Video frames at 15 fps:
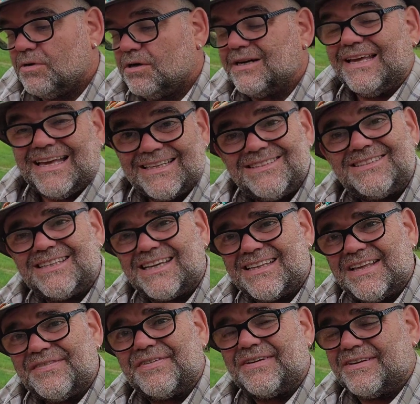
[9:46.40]
well,
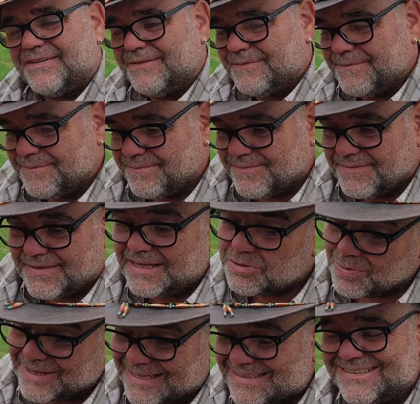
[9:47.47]
insignificant.
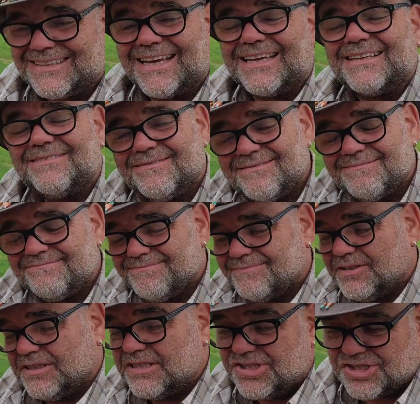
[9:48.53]
That's what he's saying
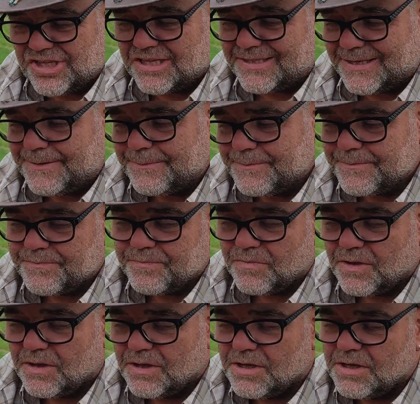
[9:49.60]
in his study.
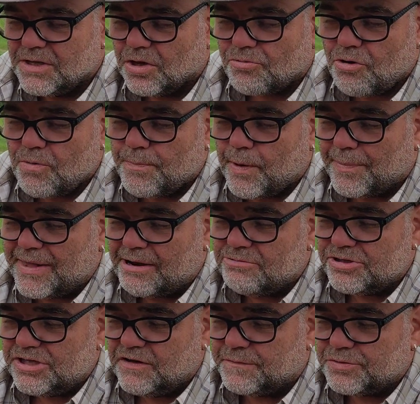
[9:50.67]
The growing
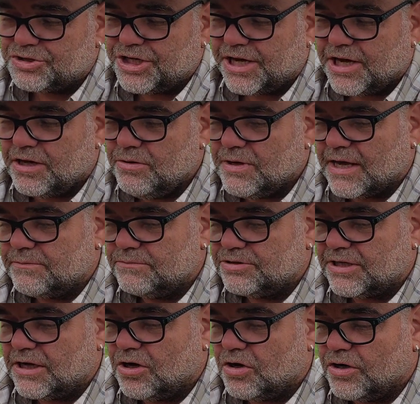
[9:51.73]
popularity of Prosecco
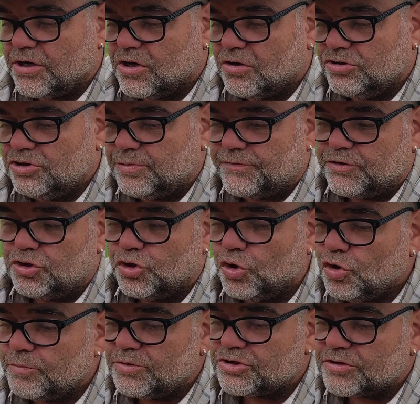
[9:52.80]
comes at a high cost with
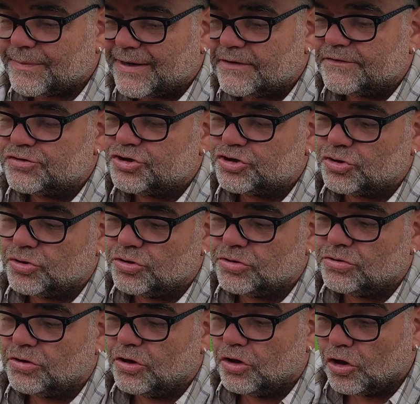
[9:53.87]
enormous amount of
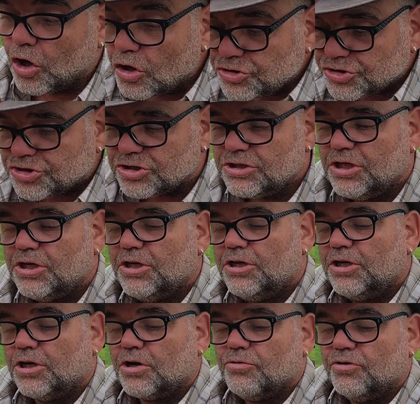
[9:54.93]
soil lost
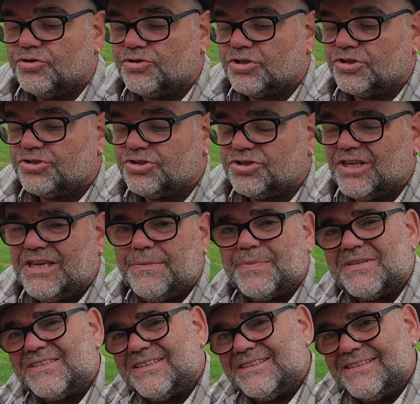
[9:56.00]
across
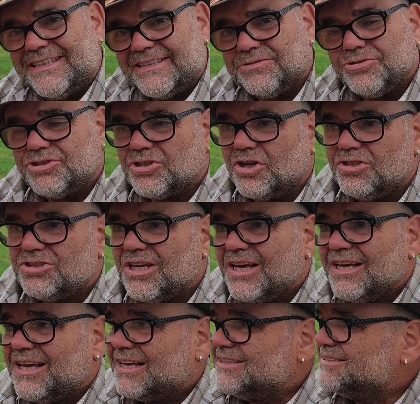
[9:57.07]
steep hillsides.
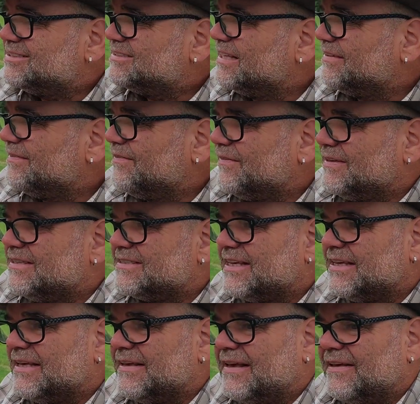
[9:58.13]
And it's the thing you
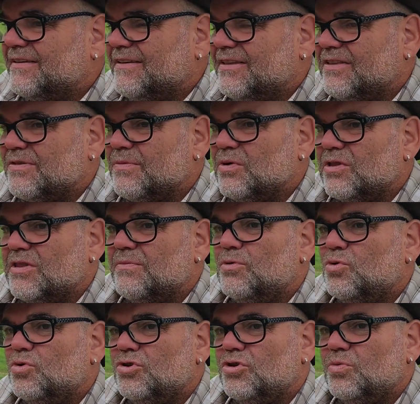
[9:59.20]
see, uh, you know, the
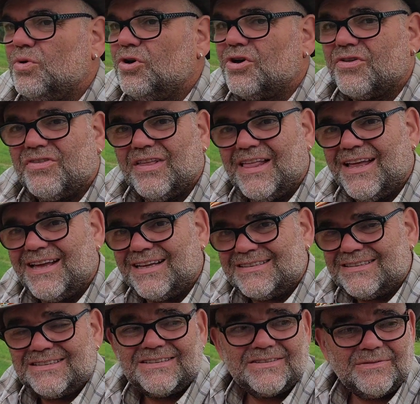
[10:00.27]
more you work the
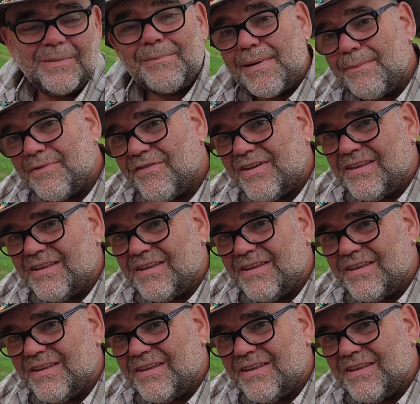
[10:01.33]
land, remember